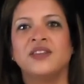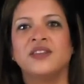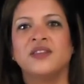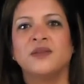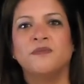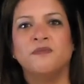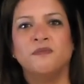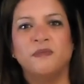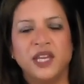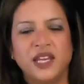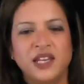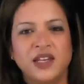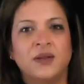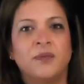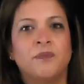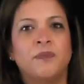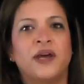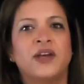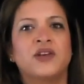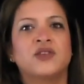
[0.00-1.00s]
the medial
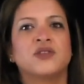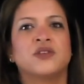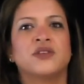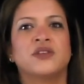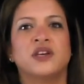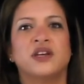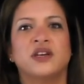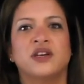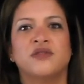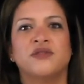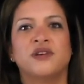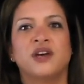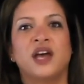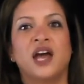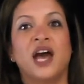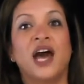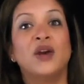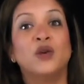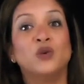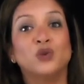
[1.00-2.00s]
pectoral nerve,
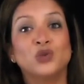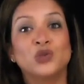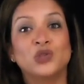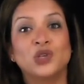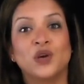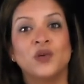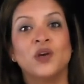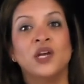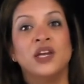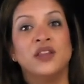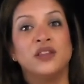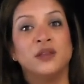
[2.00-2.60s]
and also